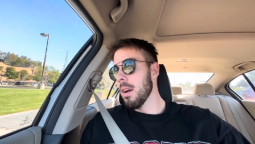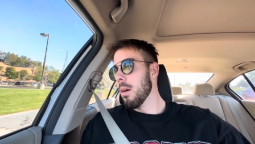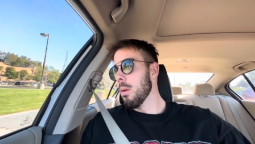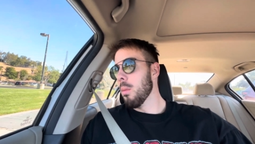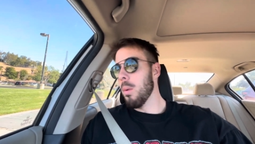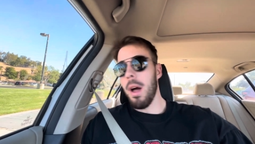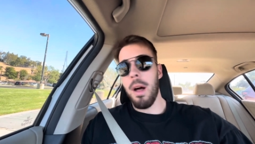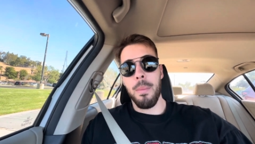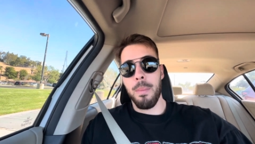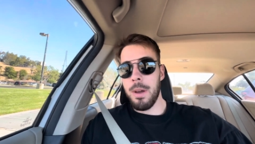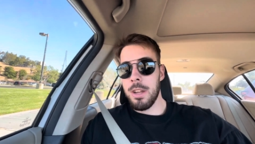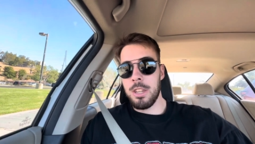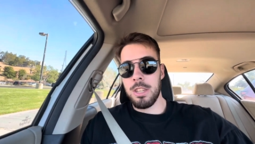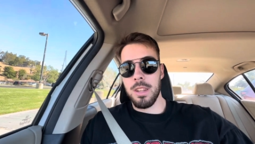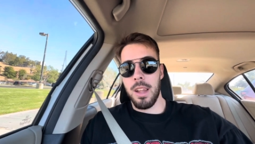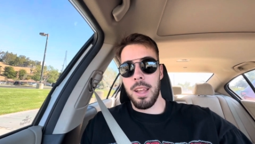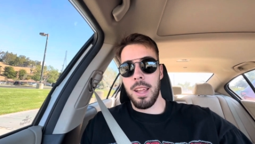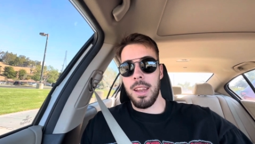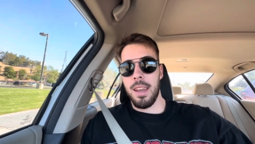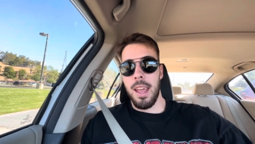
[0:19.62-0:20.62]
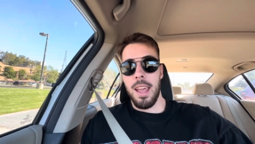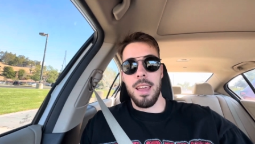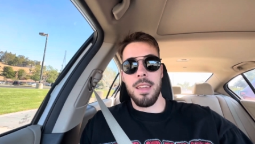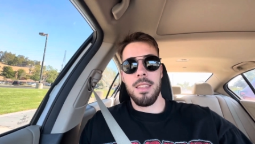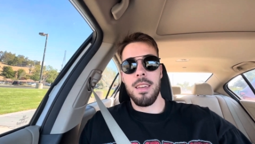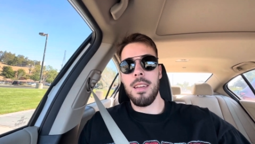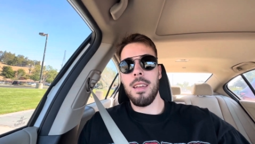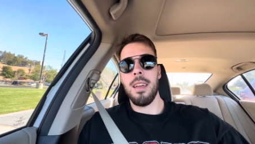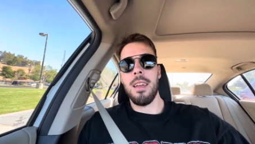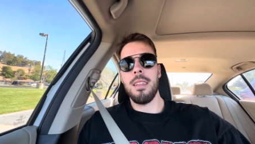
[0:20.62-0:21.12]
while pitching like an
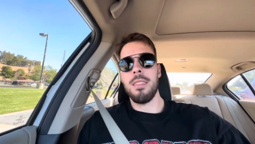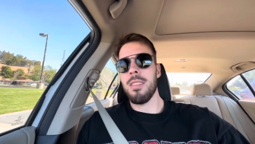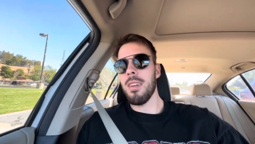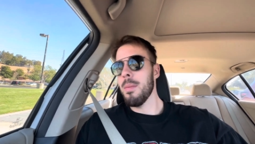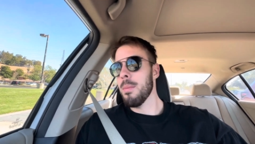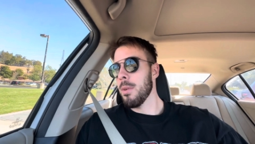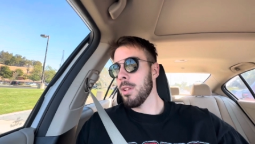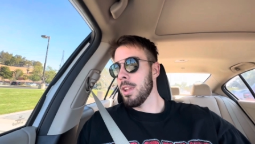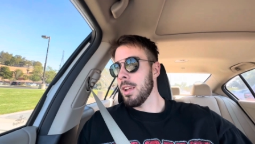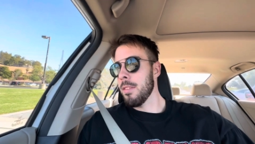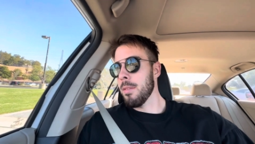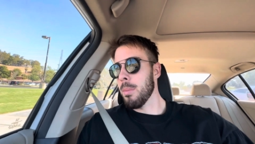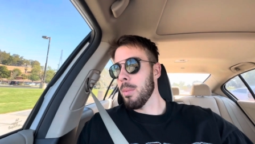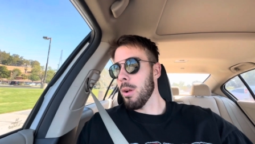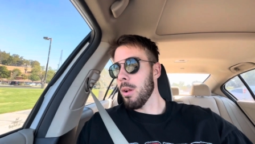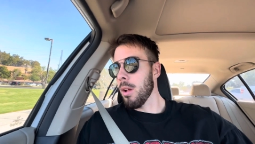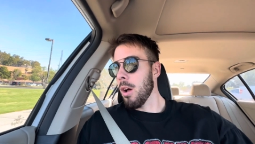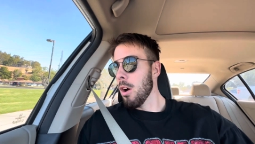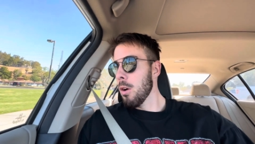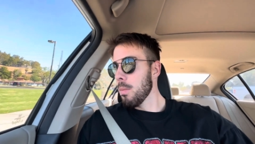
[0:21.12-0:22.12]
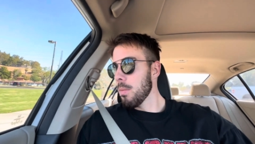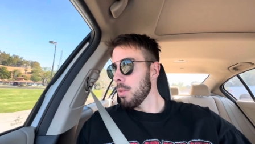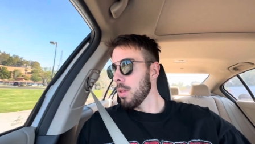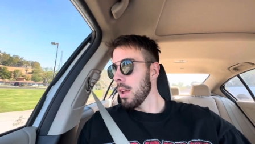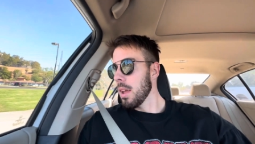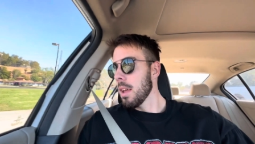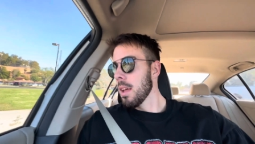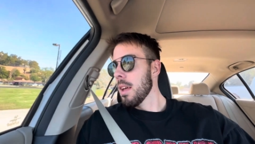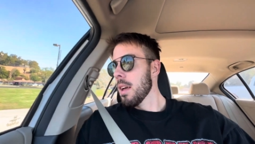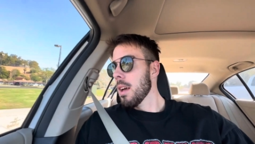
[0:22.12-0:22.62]
ace. It, it's unbelievable.
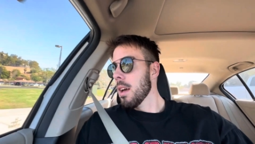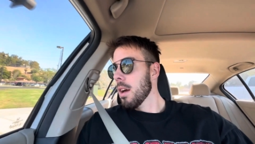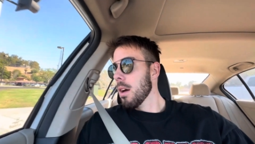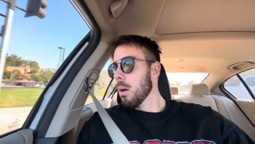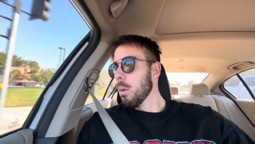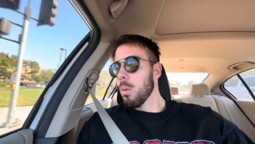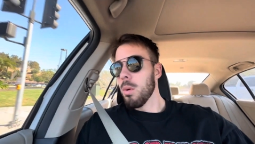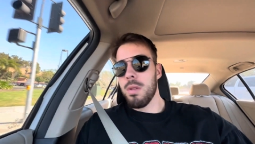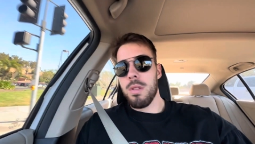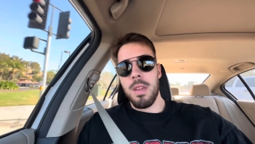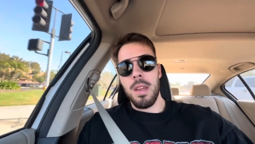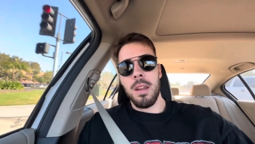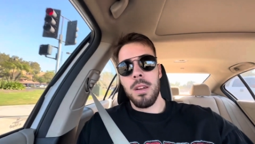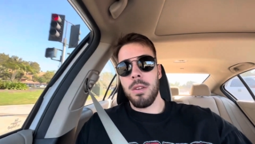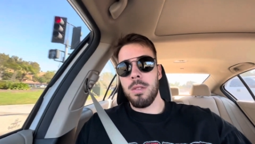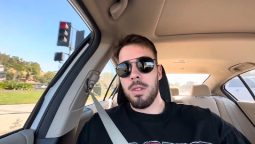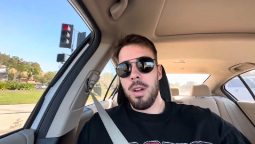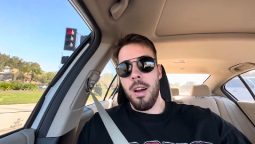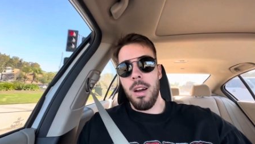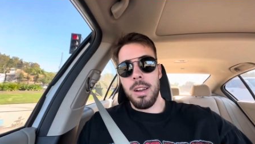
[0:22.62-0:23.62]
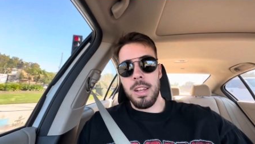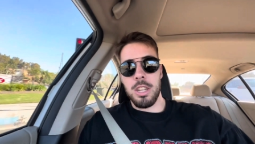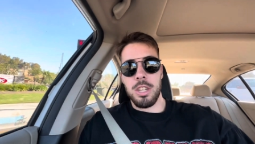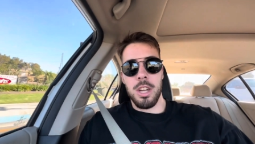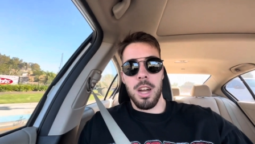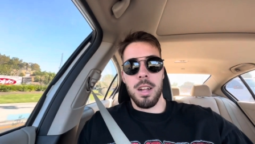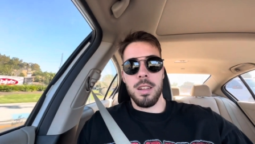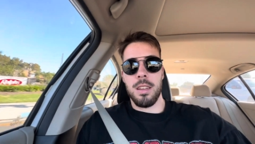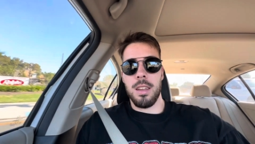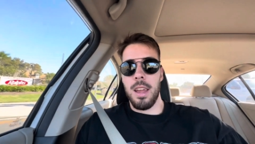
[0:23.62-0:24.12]
Hopefully, we'll see an Ohtani
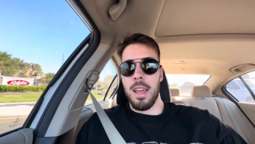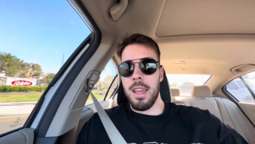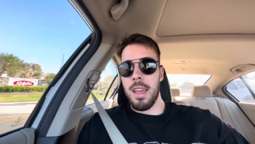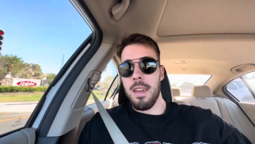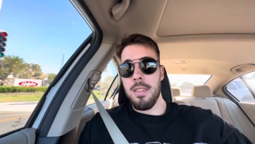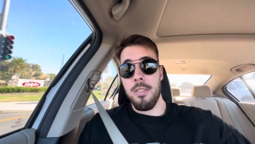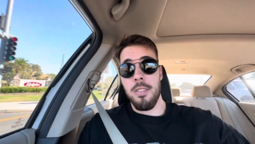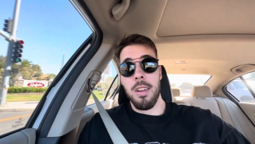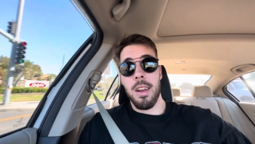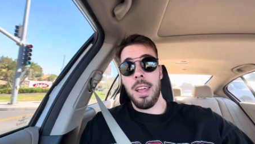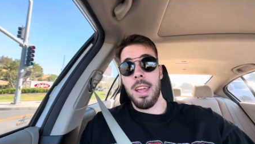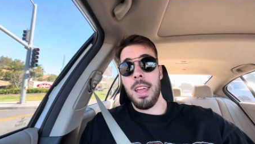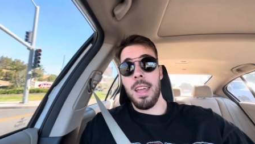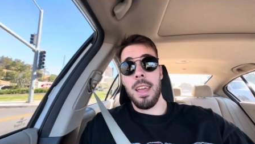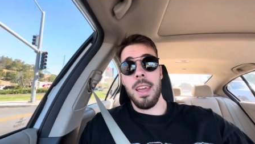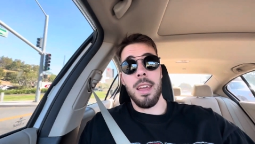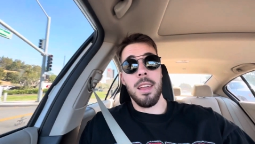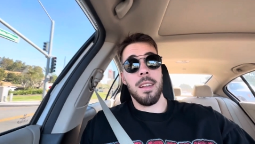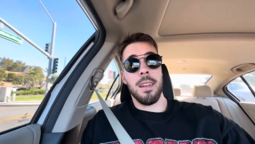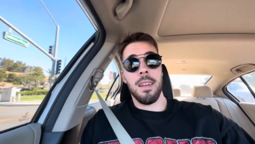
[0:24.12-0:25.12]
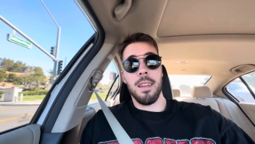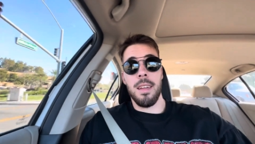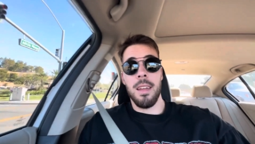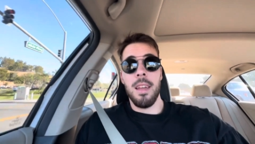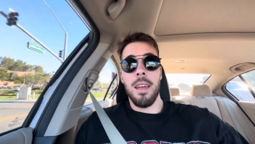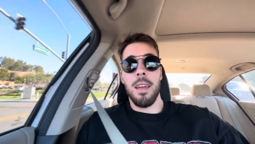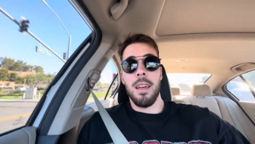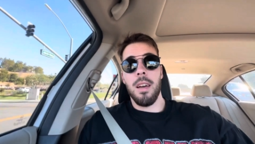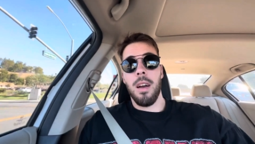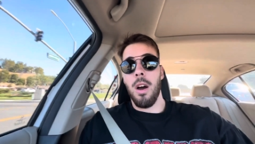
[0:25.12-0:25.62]
shot today. Yesterday, he hit
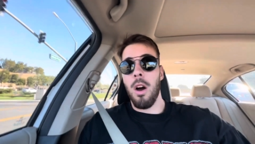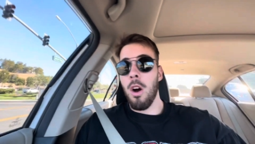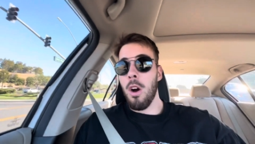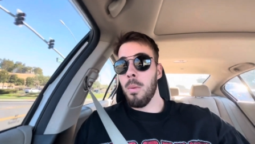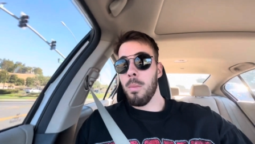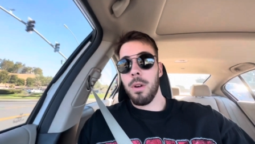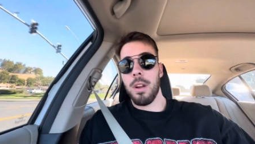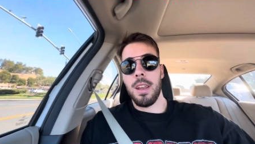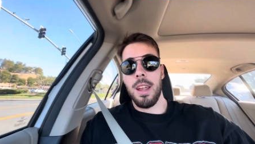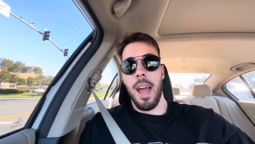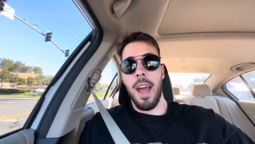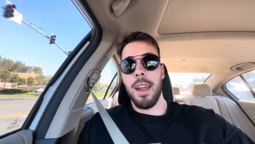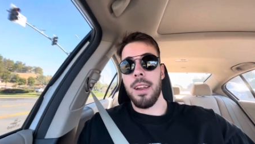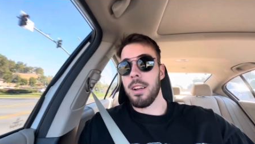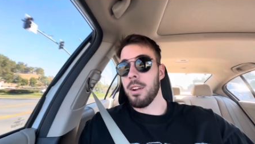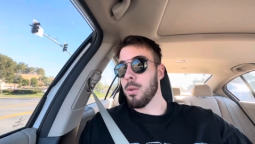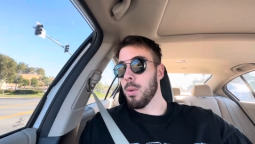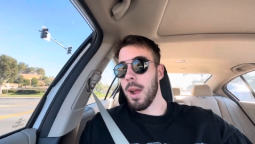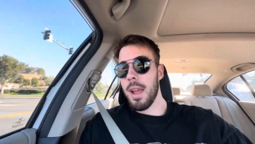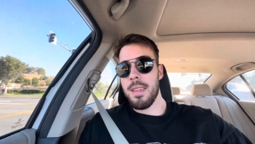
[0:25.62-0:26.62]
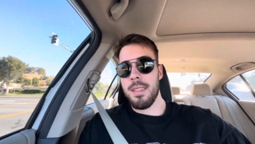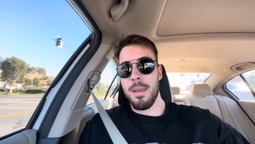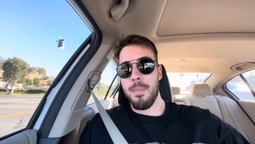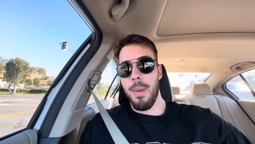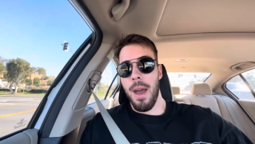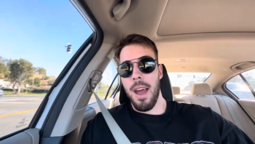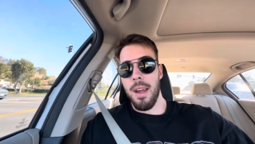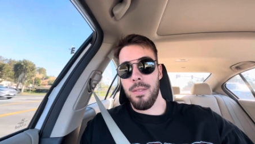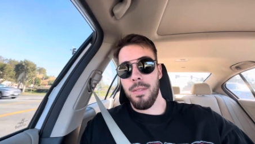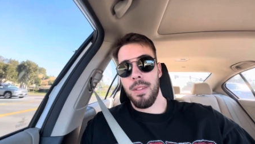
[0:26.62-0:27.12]
home run, had a crazy
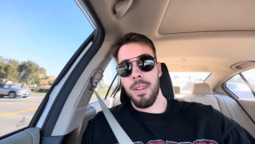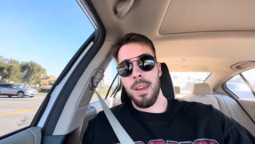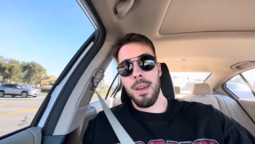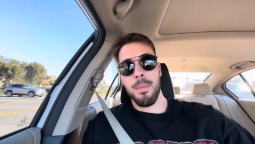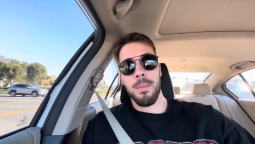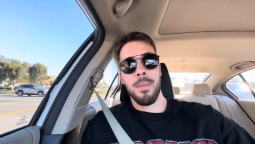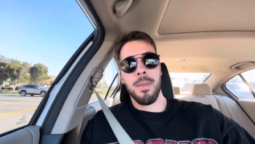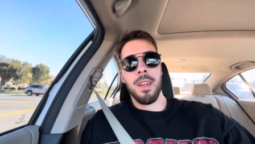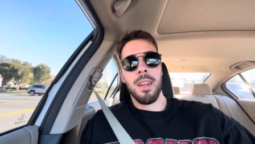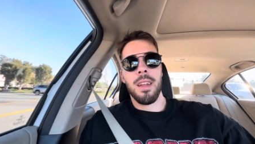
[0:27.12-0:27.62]
bat flip.